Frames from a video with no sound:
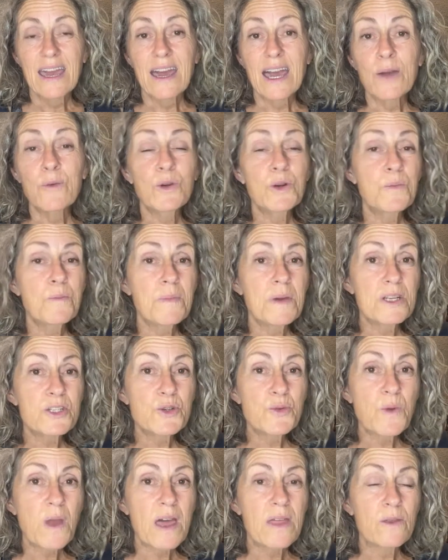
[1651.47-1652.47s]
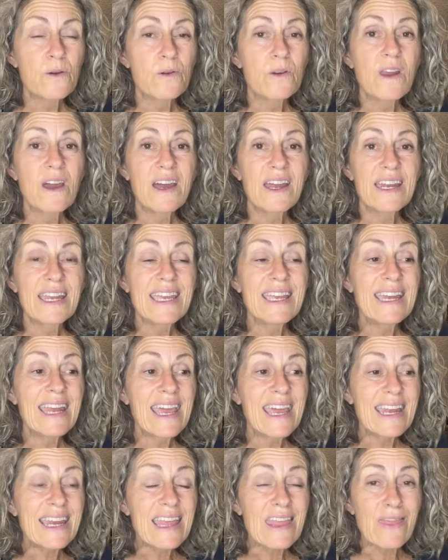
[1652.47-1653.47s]
I would much rather not eat
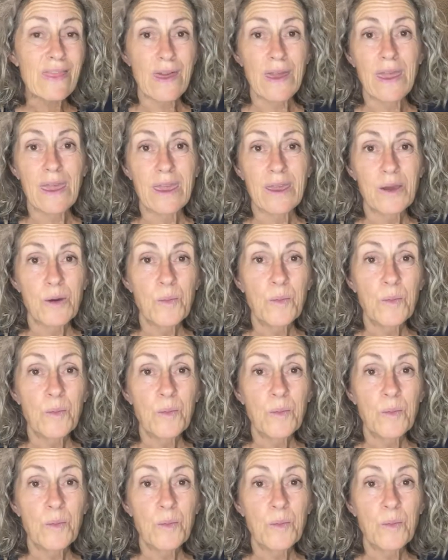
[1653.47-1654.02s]
anything